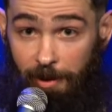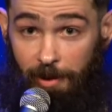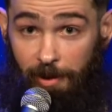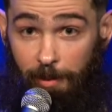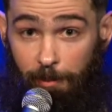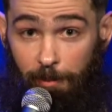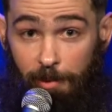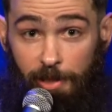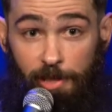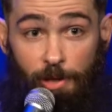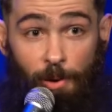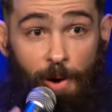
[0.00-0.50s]

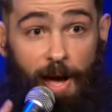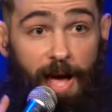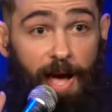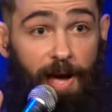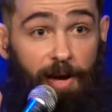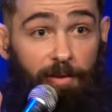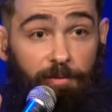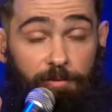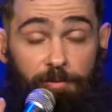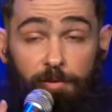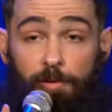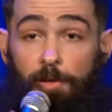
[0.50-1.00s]
but you
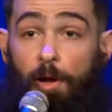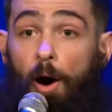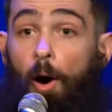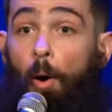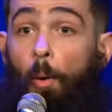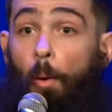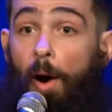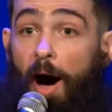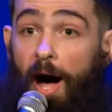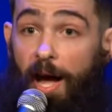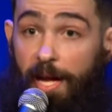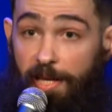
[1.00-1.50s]
have
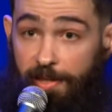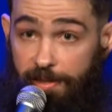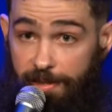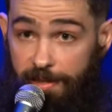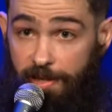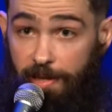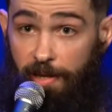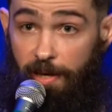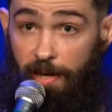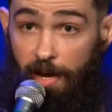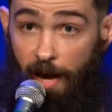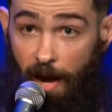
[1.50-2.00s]
no
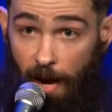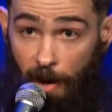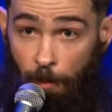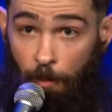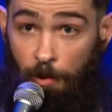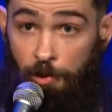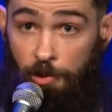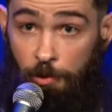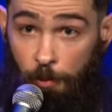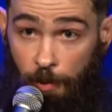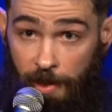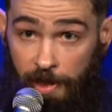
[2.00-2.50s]
idea how
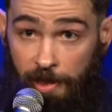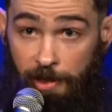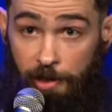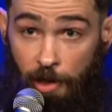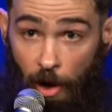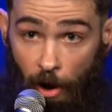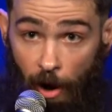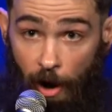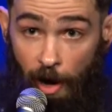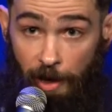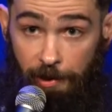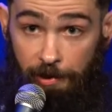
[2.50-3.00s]
much weed
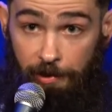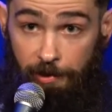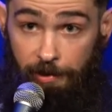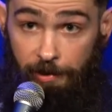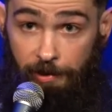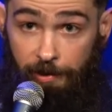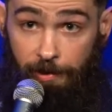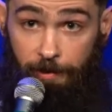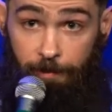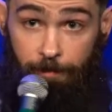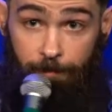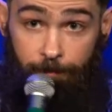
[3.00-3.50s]

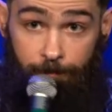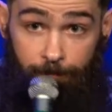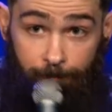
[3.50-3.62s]
costs,